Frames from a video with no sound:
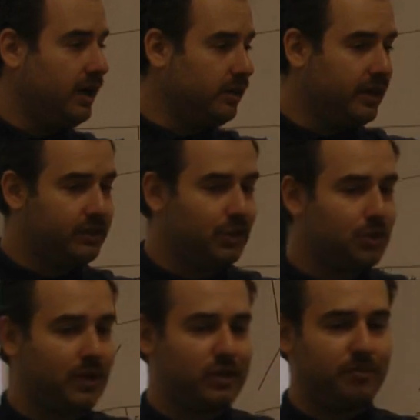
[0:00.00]
A link says
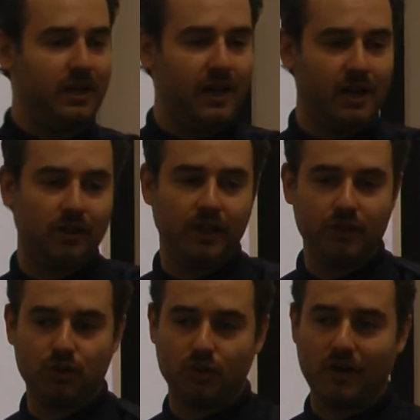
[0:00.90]
trust me, and it
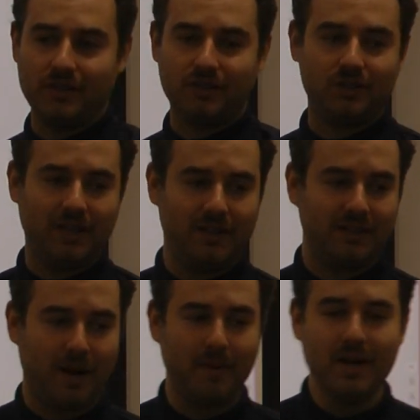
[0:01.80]
links to
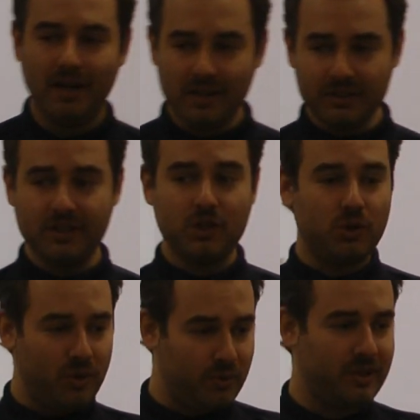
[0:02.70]
trustedsite.com. Now let's say that
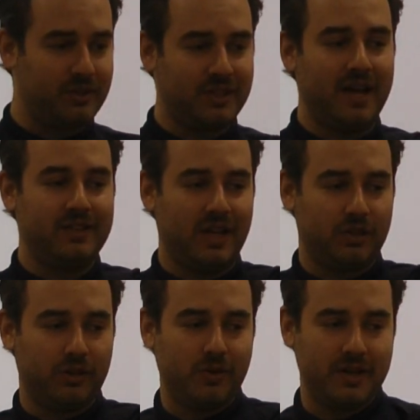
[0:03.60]
you know that the site is
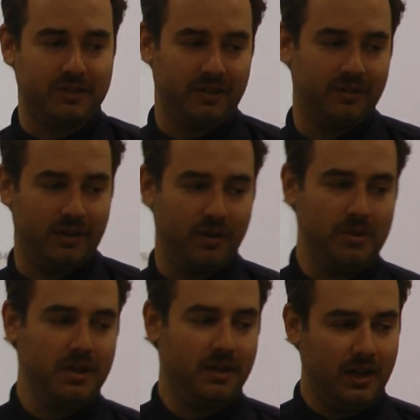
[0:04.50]
actually trusted.
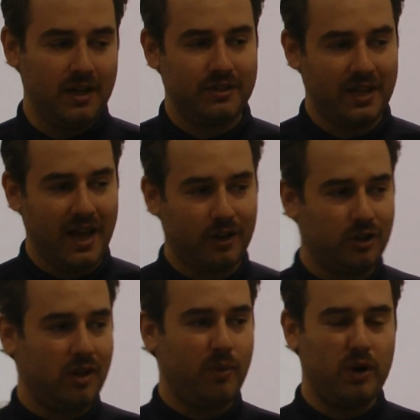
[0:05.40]
It's
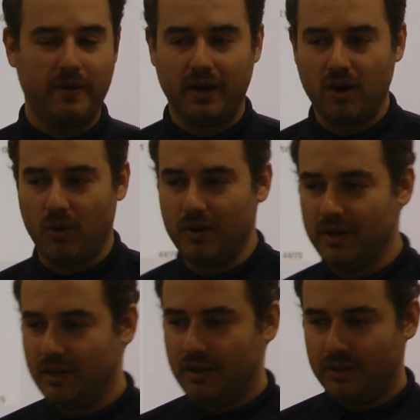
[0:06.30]
actually where you want to go.
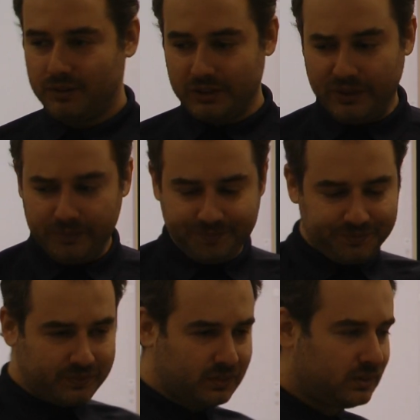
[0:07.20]
So
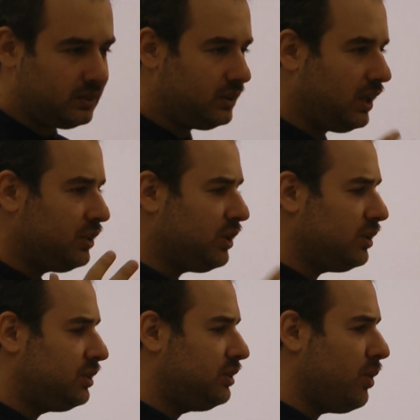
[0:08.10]

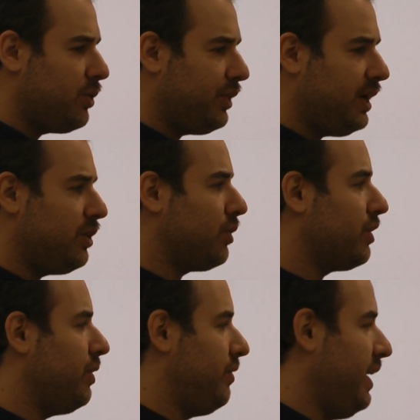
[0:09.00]
you think you're
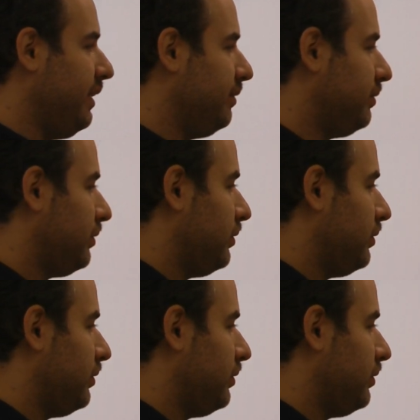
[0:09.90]
good, right?